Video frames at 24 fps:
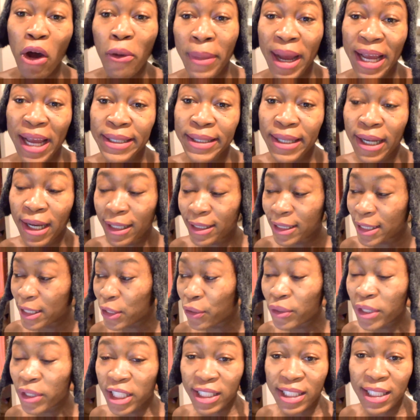my nuts.
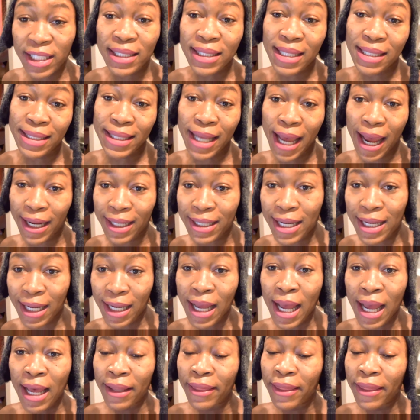So this is the technique